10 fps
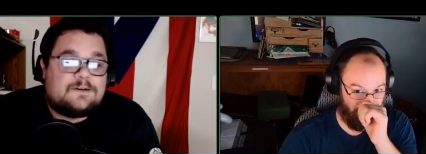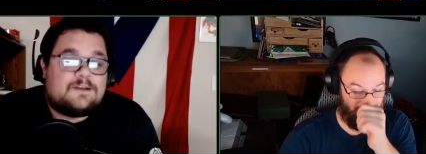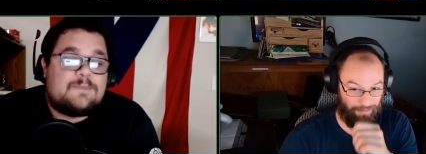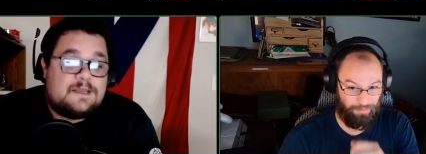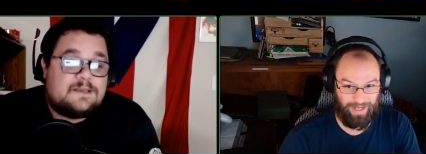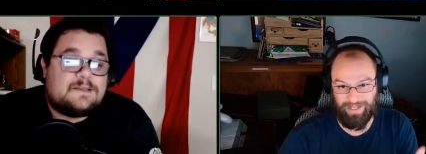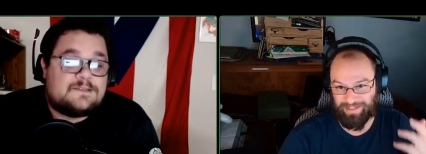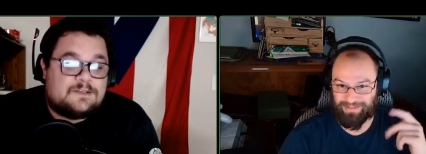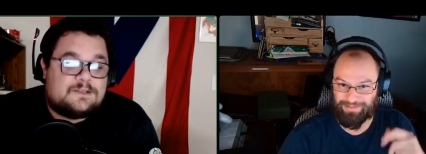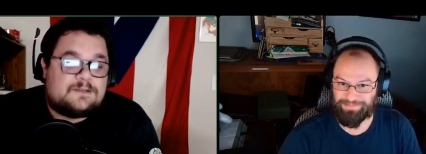Speaker 1: Command I, is
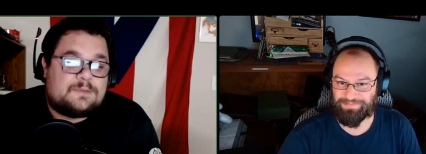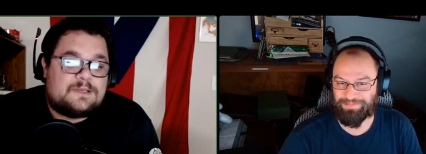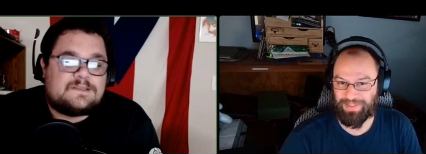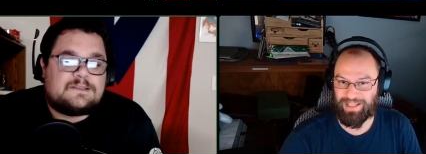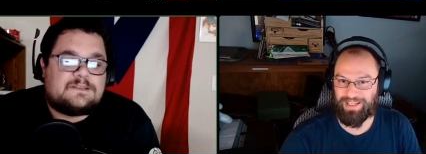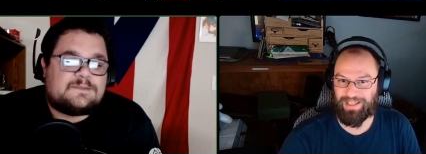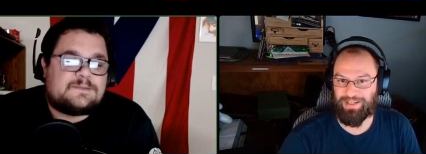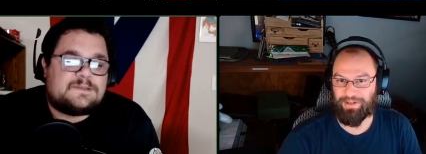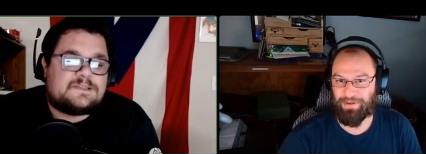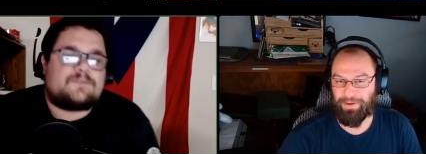good, but it's a little
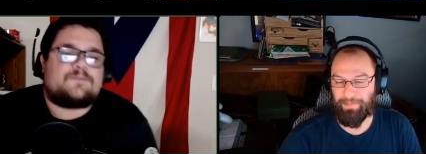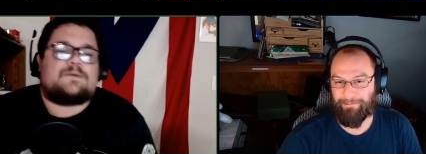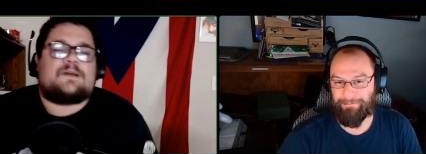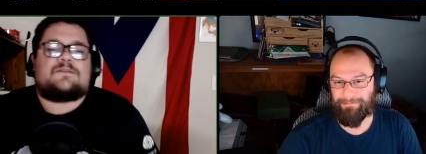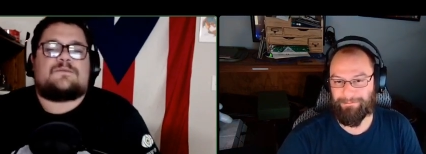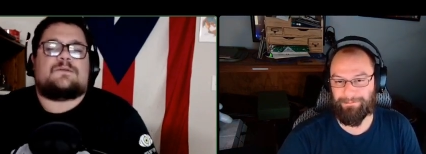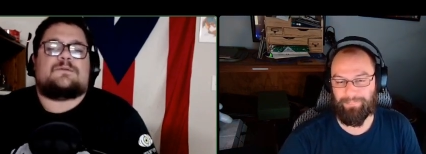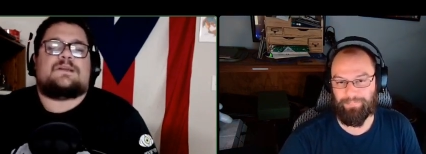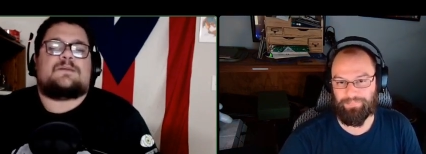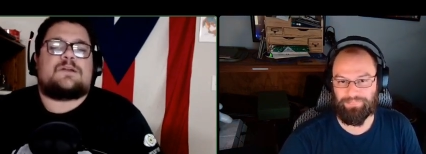specific for me. I have to
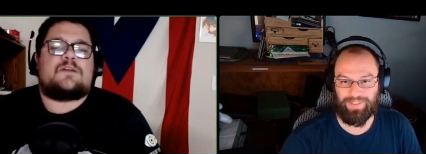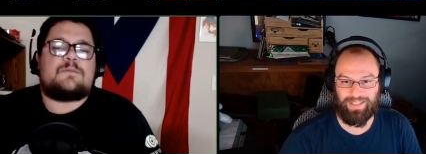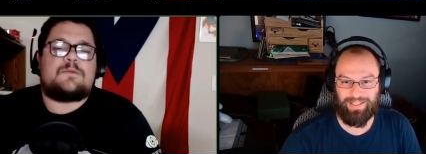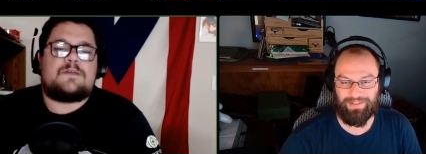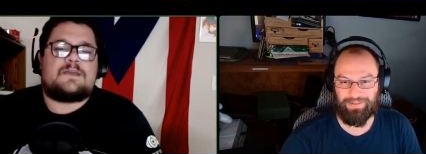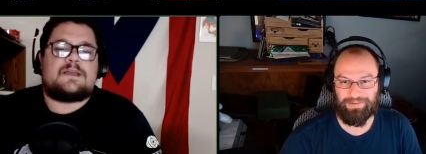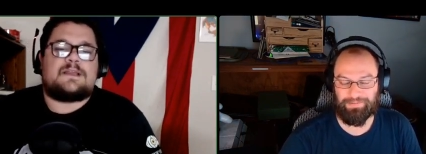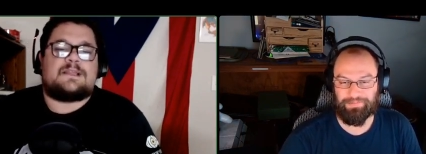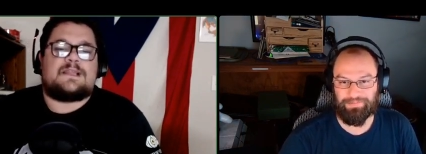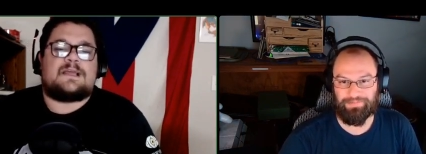reread it, but I remember thinking I
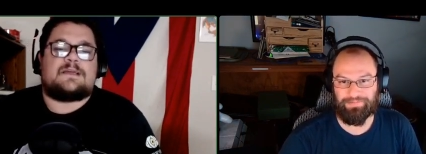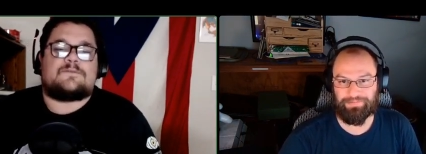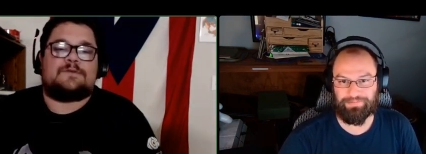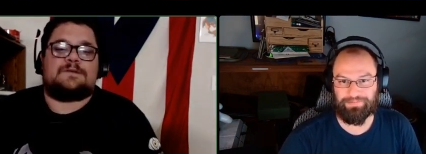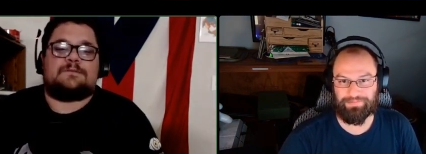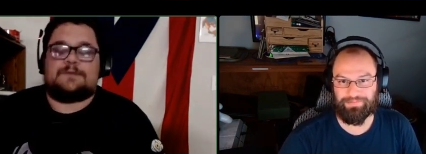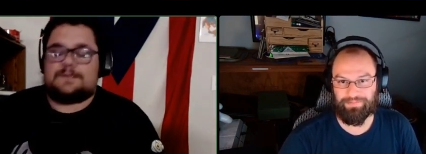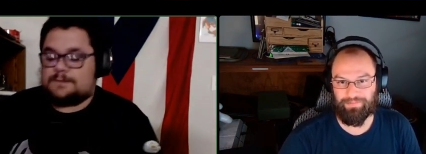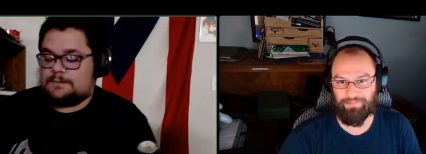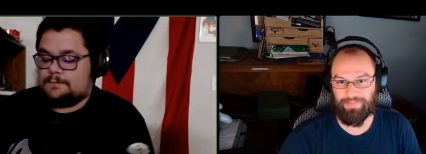didn't like it for some
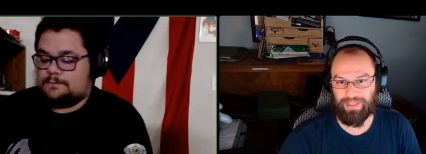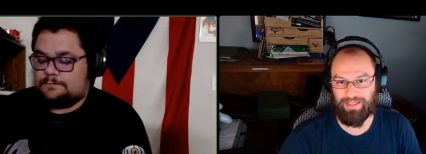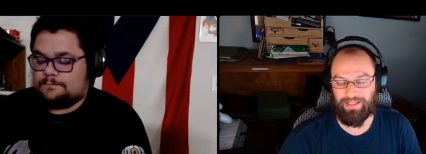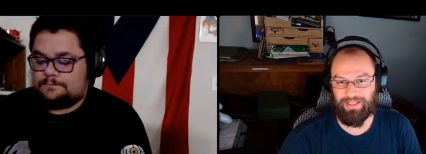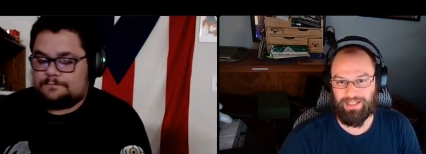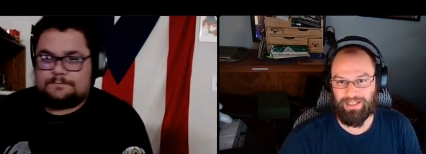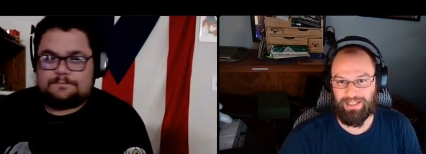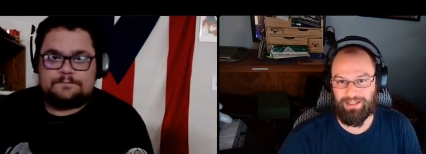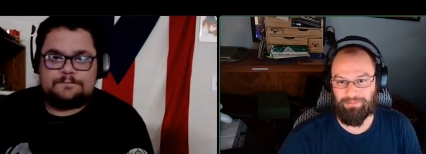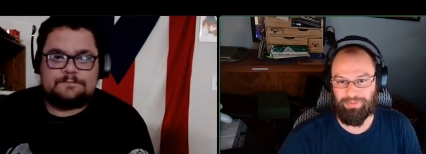reason.
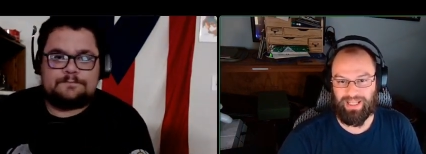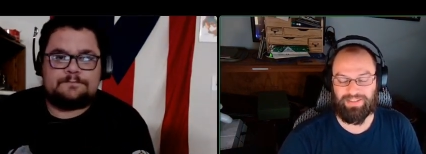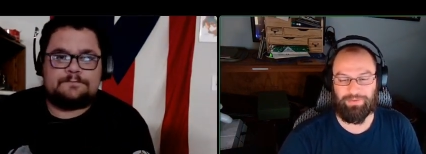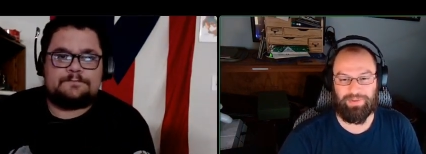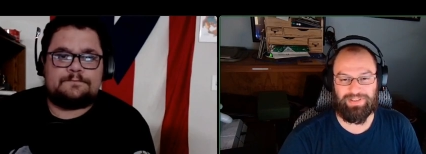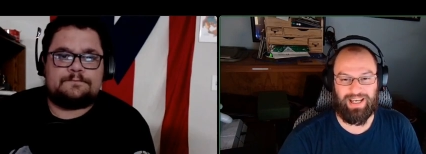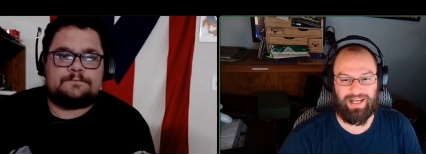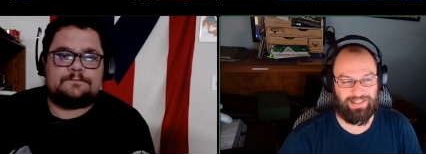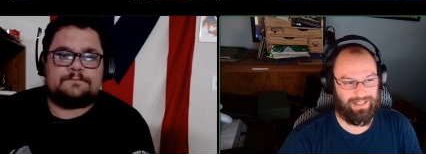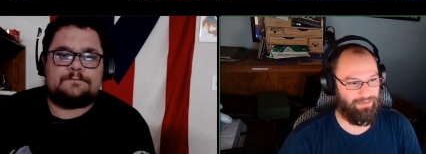
Speaker 2: Blasphemous
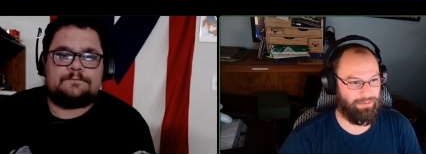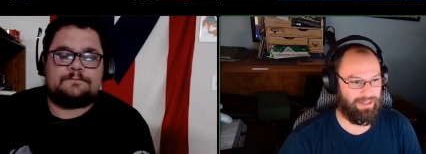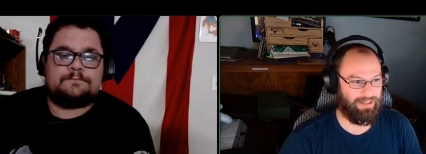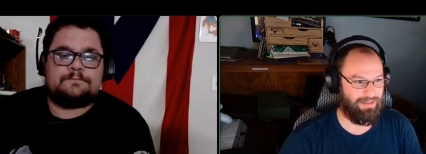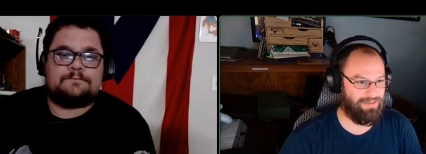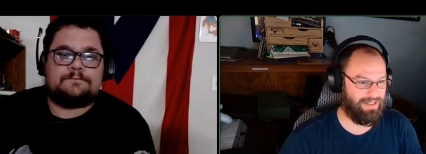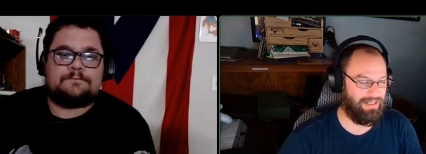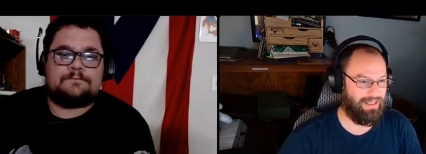Act. Everybody loves it.